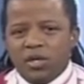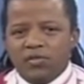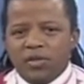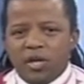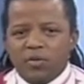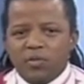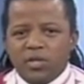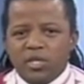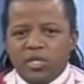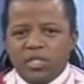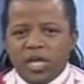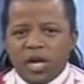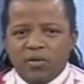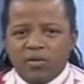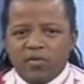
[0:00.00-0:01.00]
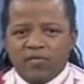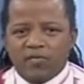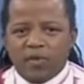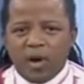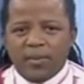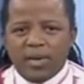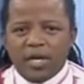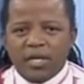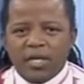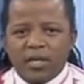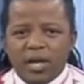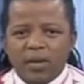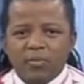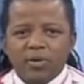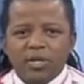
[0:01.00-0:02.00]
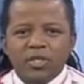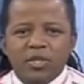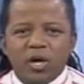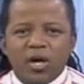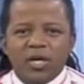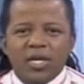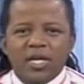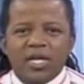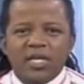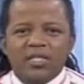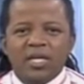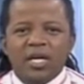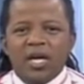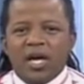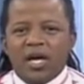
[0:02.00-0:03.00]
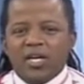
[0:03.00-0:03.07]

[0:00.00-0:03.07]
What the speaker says: of the Irene Dairy Farm and elaborates on its